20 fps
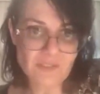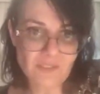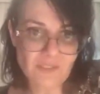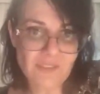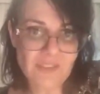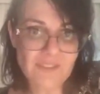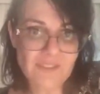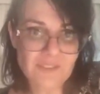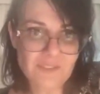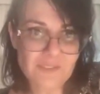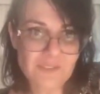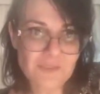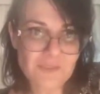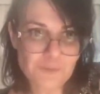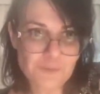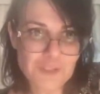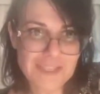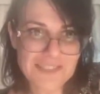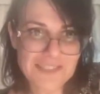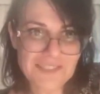on the interest
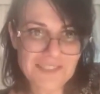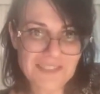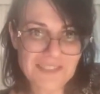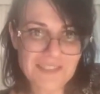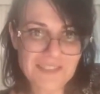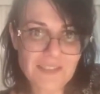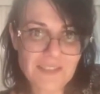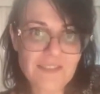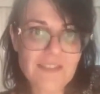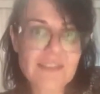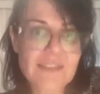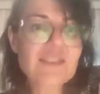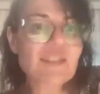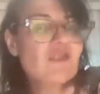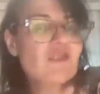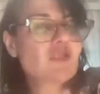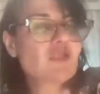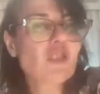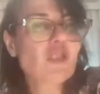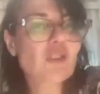of justice. They
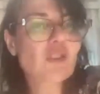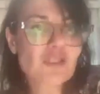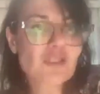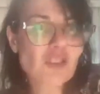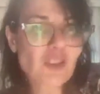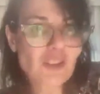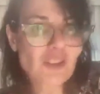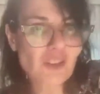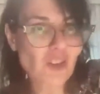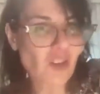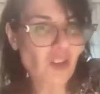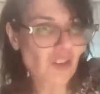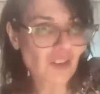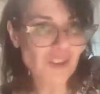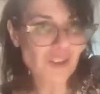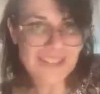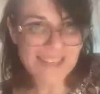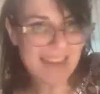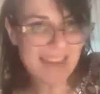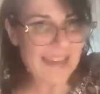just don't
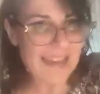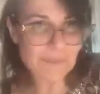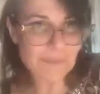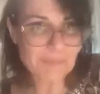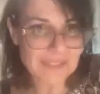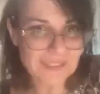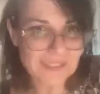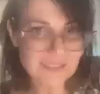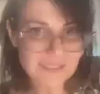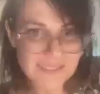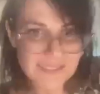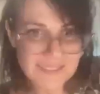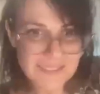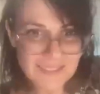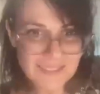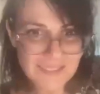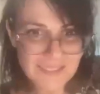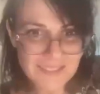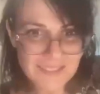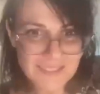name
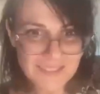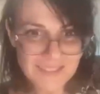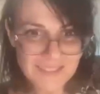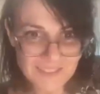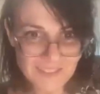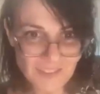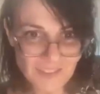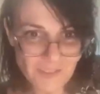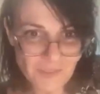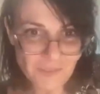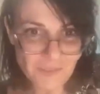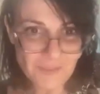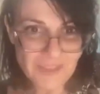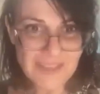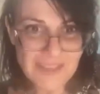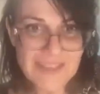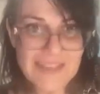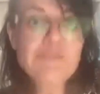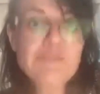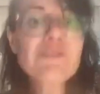it.
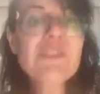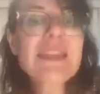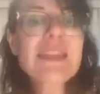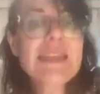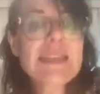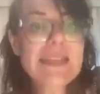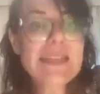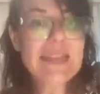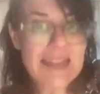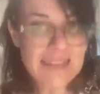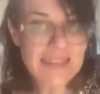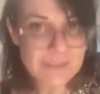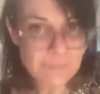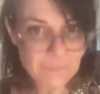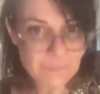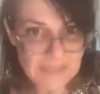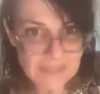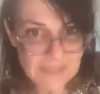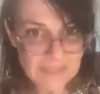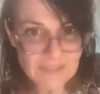If they
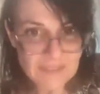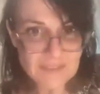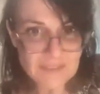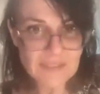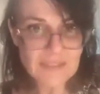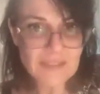name it